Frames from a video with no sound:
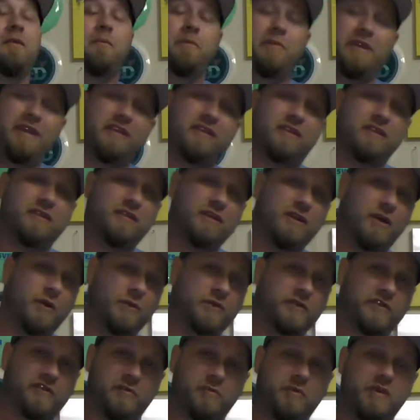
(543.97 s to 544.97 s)
Being a
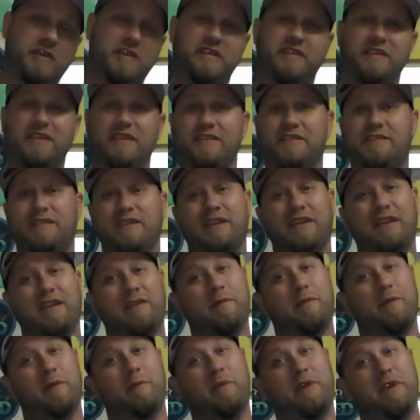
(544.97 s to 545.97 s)
lower speed disc and
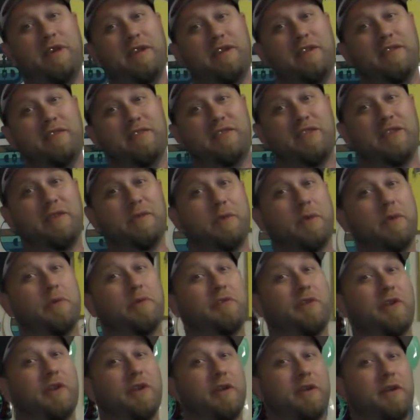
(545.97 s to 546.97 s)
then being a zero
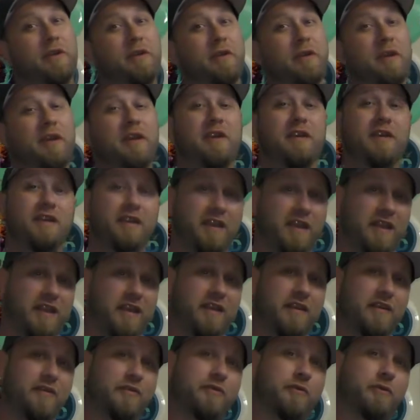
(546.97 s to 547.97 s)
turn
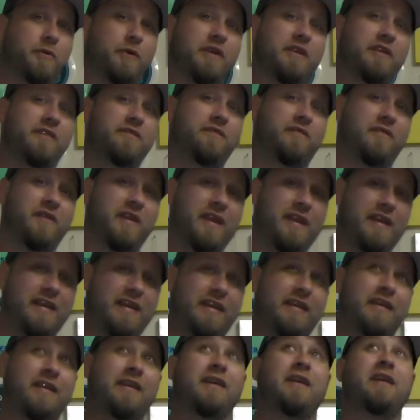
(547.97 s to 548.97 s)
and a three
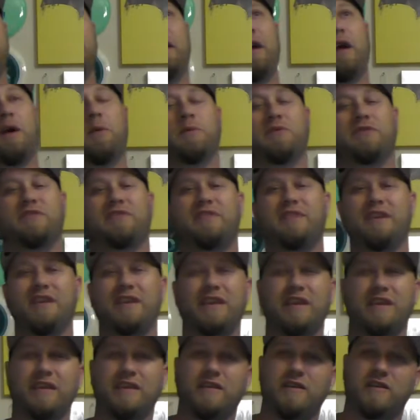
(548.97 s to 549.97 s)
fade, I was
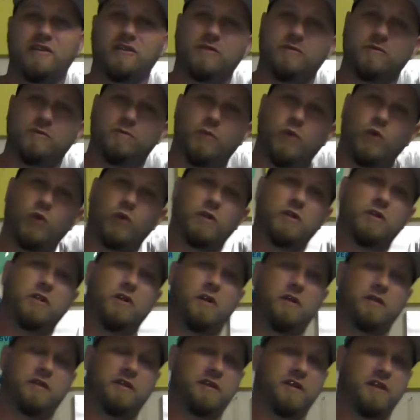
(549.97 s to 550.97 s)
thinking more
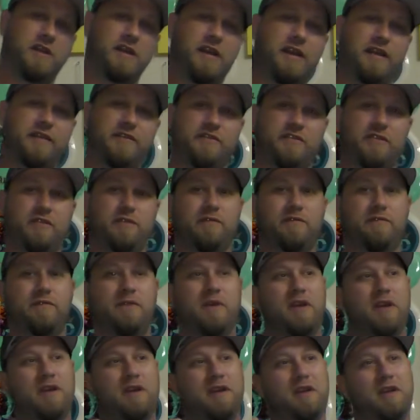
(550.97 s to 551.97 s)
along the lines of
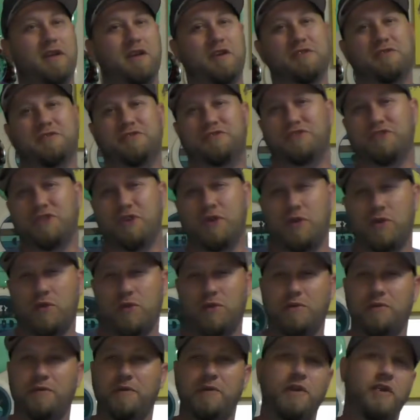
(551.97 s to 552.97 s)
a
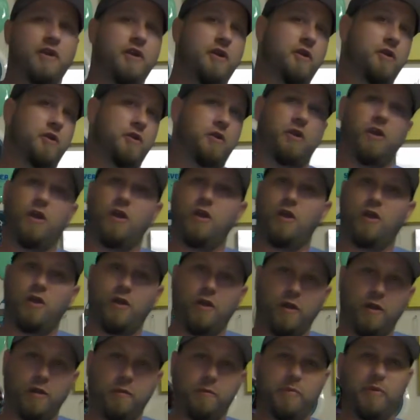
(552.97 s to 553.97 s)
zone or a
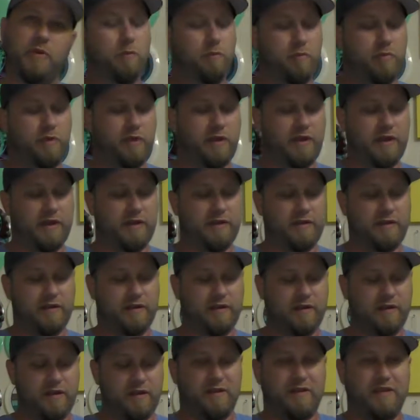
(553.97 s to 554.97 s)
harp, but
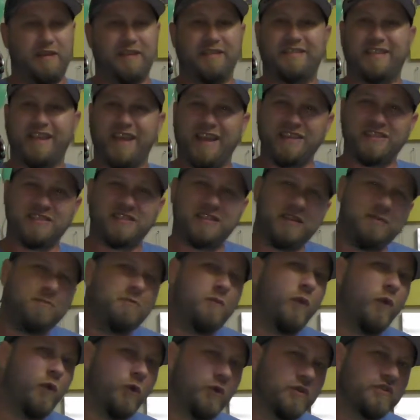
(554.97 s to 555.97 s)
it's actually
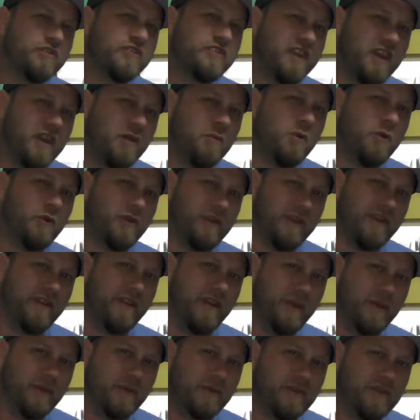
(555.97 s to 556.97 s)
more stable than
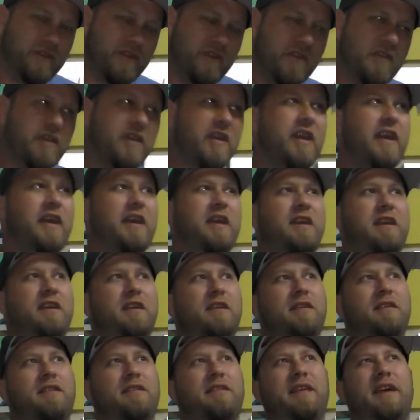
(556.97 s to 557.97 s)
those,
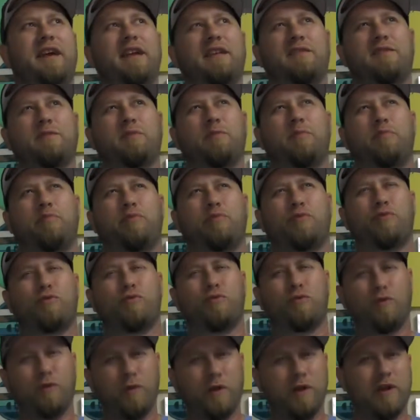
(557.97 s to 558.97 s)
and that's
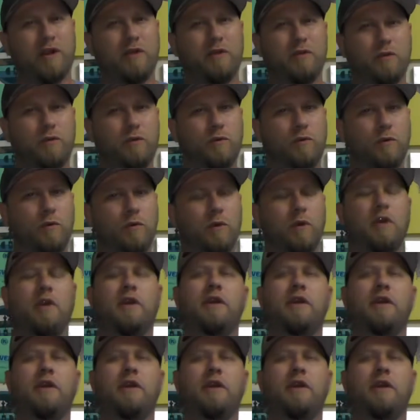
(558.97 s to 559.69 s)
pretty cool.